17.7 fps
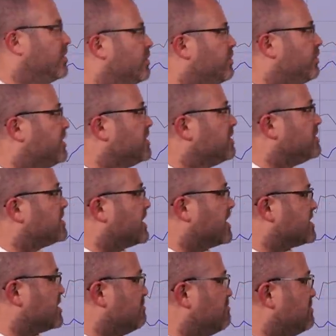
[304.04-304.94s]
really
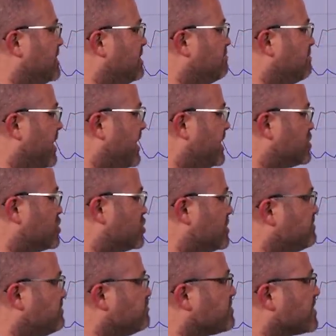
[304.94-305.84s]
doesn't mean
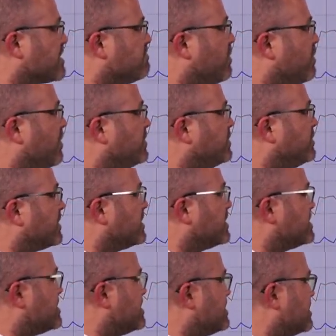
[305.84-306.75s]
much. But when you
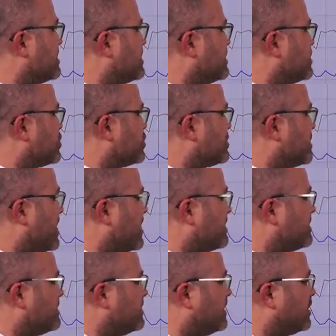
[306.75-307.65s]
can see
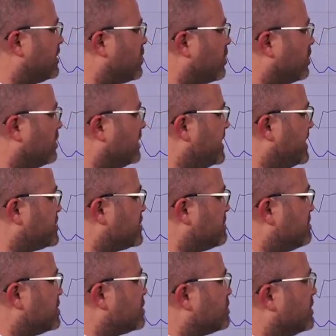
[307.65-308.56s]
that the
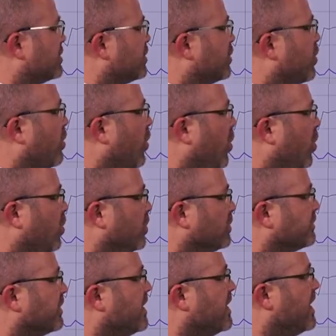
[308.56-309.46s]
correlation between
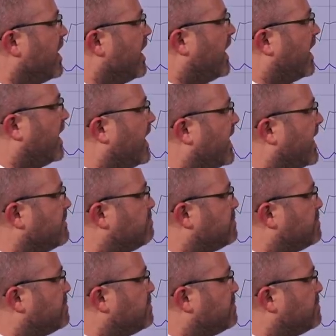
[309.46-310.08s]
gold and